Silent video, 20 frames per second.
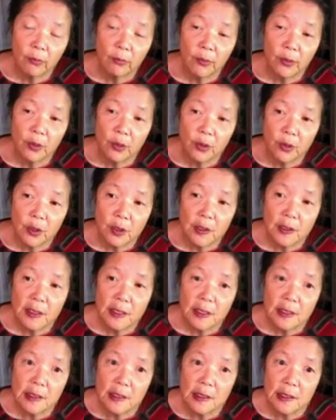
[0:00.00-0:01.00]
produced
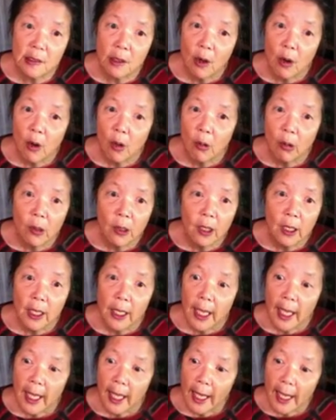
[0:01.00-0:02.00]
diseases, or
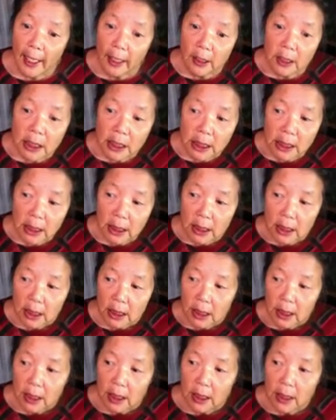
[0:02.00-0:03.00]
actually
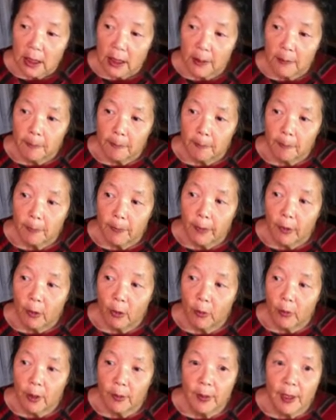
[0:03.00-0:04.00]

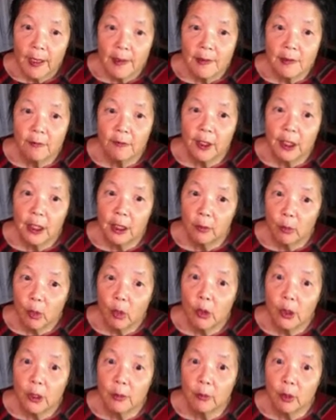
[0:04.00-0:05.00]
homeopaths are finding
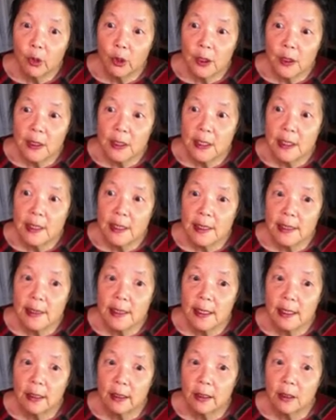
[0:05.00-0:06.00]
more and more diseases
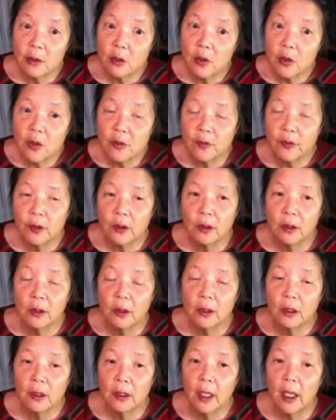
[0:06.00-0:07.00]
that are useful
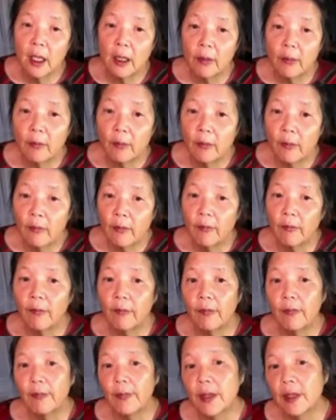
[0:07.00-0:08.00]

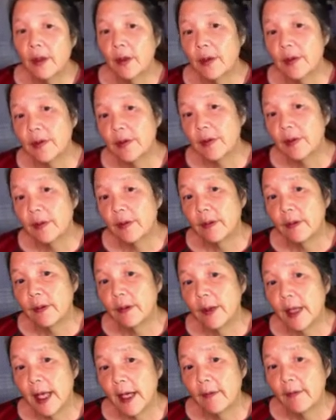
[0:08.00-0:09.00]
because
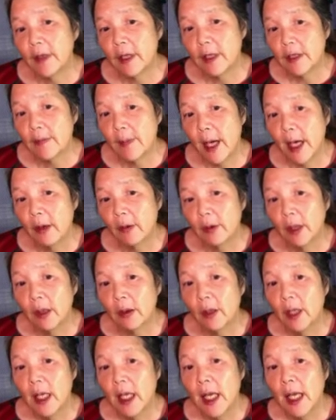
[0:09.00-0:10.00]
they have this background.
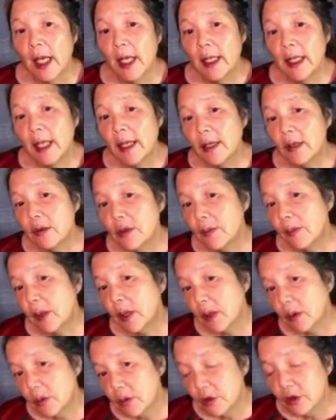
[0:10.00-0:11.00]
And then there's
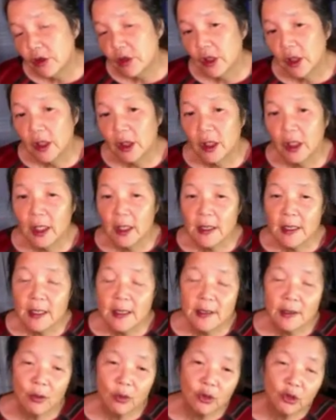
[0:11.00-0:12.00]
pollution and the
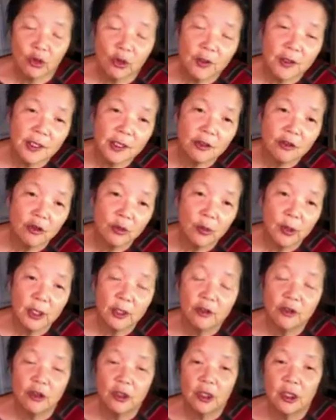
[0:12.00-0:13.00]
social
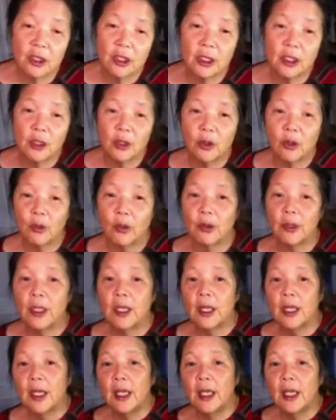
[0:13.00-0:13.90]
situation. You